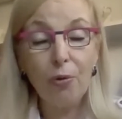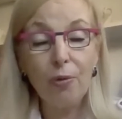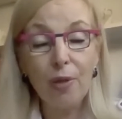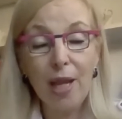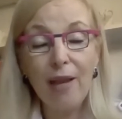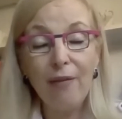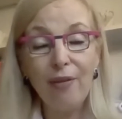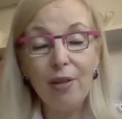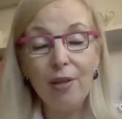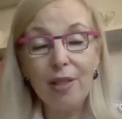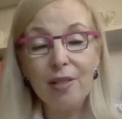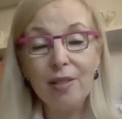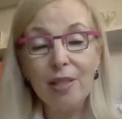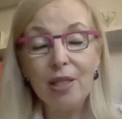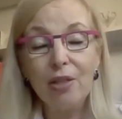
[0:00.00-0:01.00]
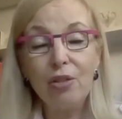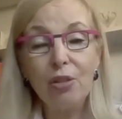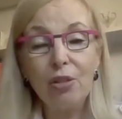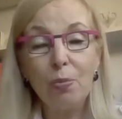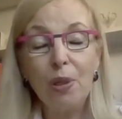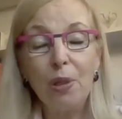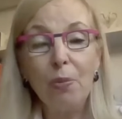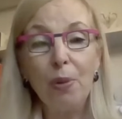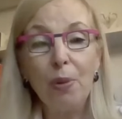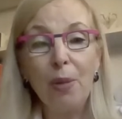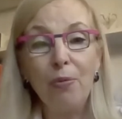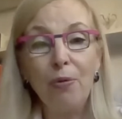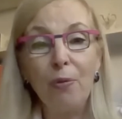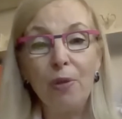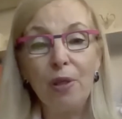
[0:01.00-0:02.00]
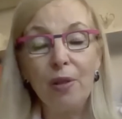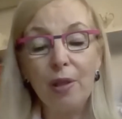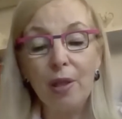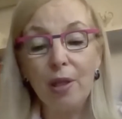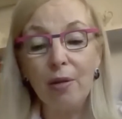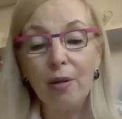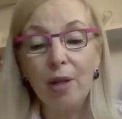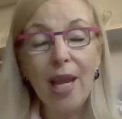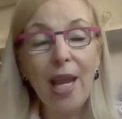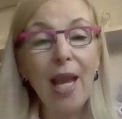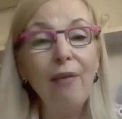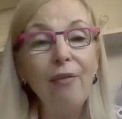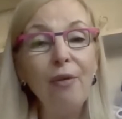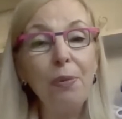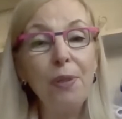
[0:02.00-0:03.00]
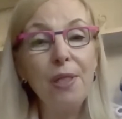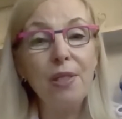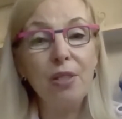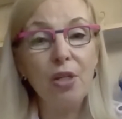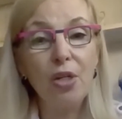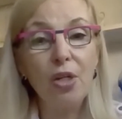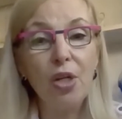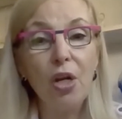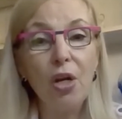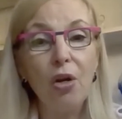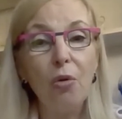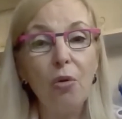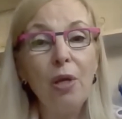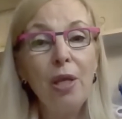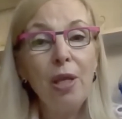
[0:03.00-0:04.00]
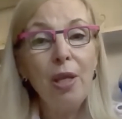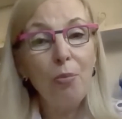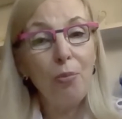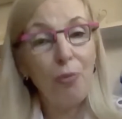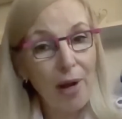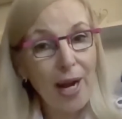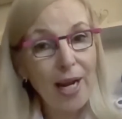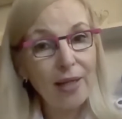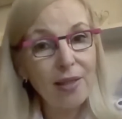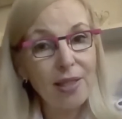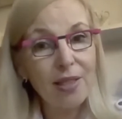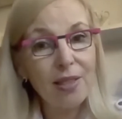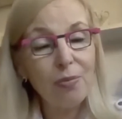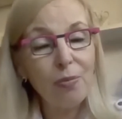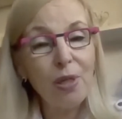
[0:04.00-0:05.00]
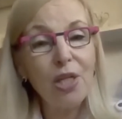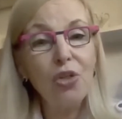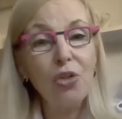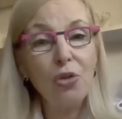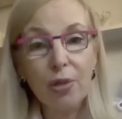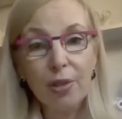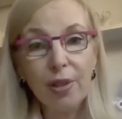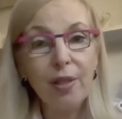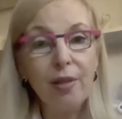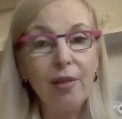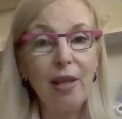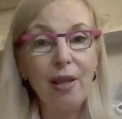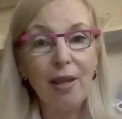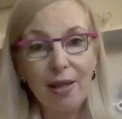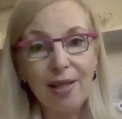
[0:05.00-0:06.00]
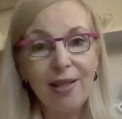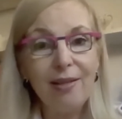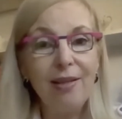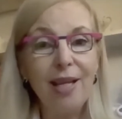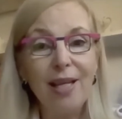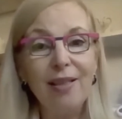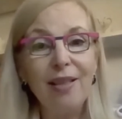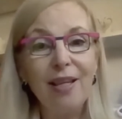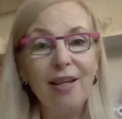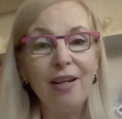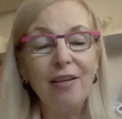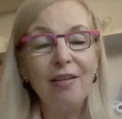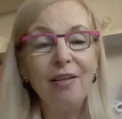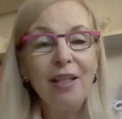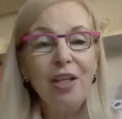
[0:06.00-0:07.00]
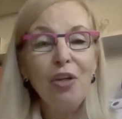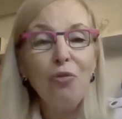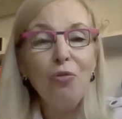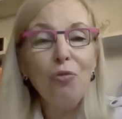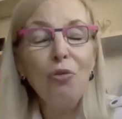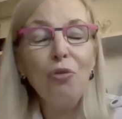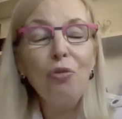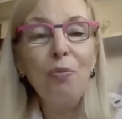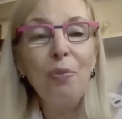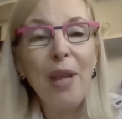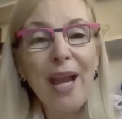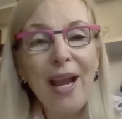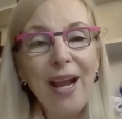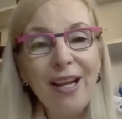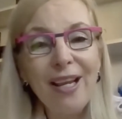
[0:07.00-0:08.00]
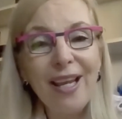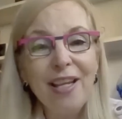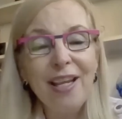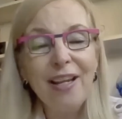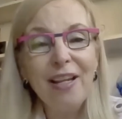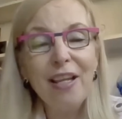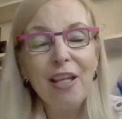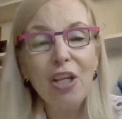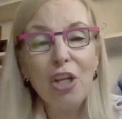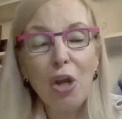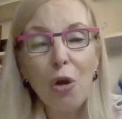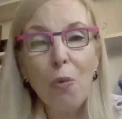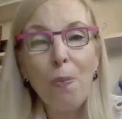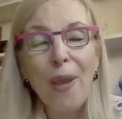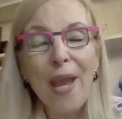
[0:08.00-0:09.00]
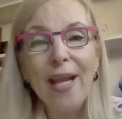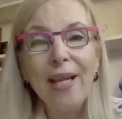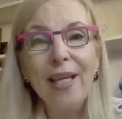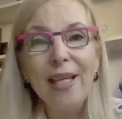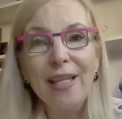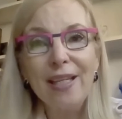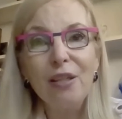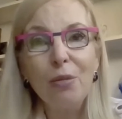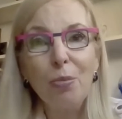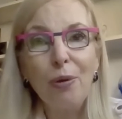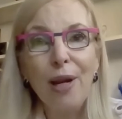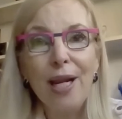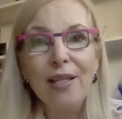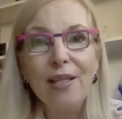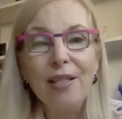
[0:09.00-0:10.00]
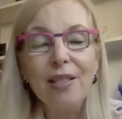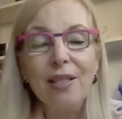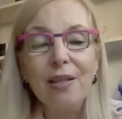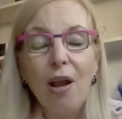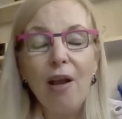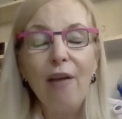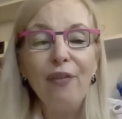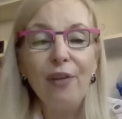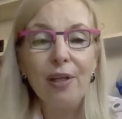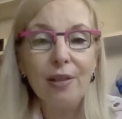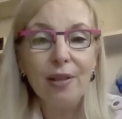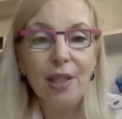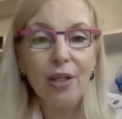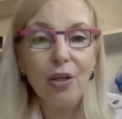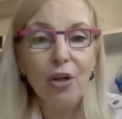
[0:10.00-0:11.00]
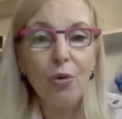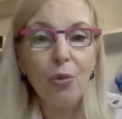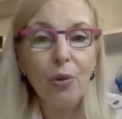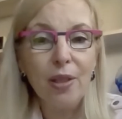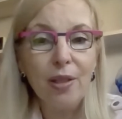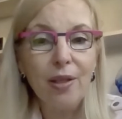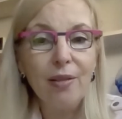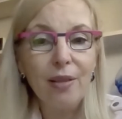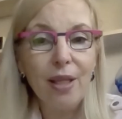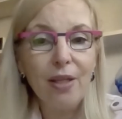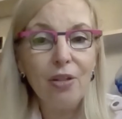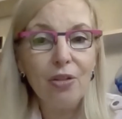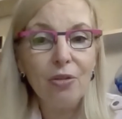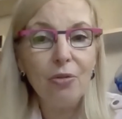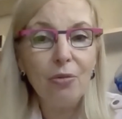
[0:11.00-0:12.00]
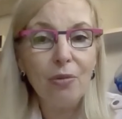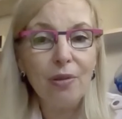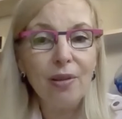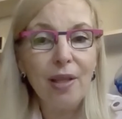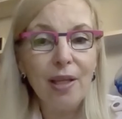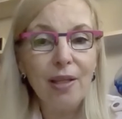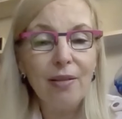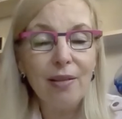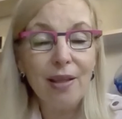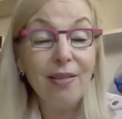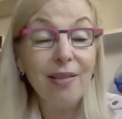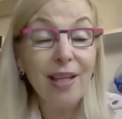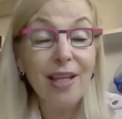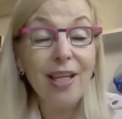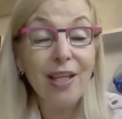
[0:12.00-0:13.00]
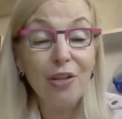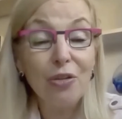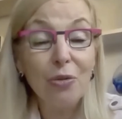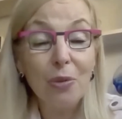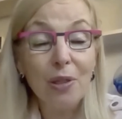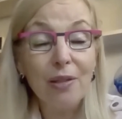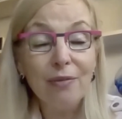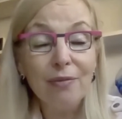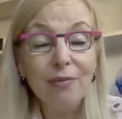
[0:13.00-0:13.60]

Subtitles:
having these centers built by Promethean, have a place to go, practice, make sure that they get their groove back and can go back into practice confidently, knowing that they can do it.